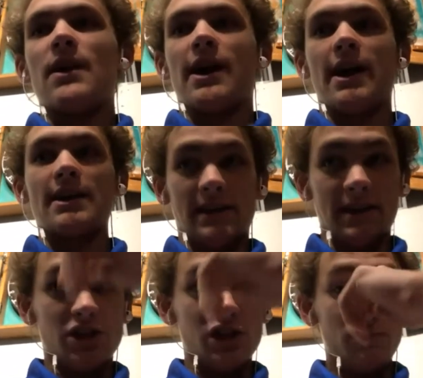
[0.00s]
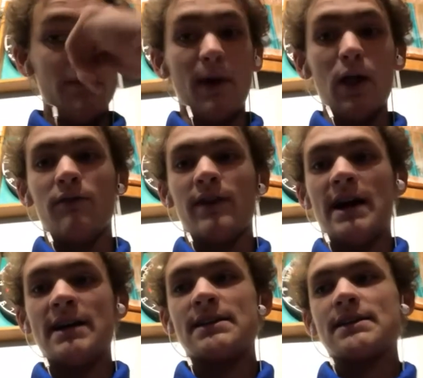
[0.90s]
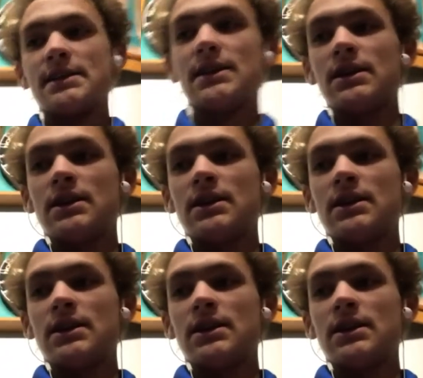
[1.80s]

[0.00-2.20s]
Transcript: I get to Jimmy Bellavas,